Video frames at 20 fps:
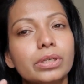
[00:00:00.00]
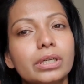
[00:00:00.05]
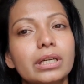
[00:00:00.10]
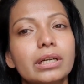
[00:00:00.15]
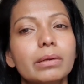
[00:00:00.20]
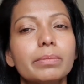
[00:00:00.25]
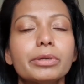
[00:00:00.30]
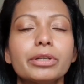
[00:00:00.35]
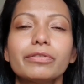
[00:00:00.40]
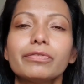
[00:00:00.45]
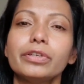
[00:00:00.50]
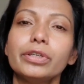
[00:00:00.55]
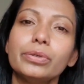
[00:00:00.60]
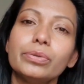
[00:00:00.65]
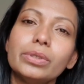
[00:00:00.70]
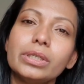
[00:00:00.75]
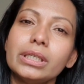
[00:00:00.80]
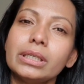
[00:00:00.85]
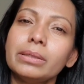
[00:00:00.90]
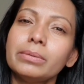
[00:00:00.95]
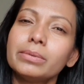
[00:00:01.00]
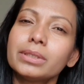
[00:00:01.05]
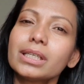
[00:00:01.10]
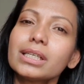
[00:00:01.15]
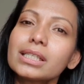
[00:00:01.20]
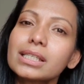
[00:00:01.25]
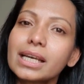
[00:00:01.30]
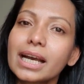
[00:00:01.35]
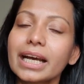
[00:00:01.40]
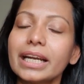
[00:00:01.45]
a little bit of nudie,
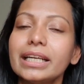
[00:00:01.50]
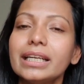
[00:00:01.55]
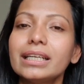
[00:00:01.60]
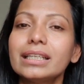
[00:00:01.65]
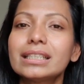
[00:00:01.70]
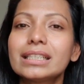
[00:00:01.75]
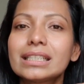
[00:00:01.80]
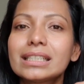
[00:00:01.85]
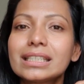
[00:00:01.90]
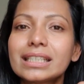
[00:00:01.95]
just adding a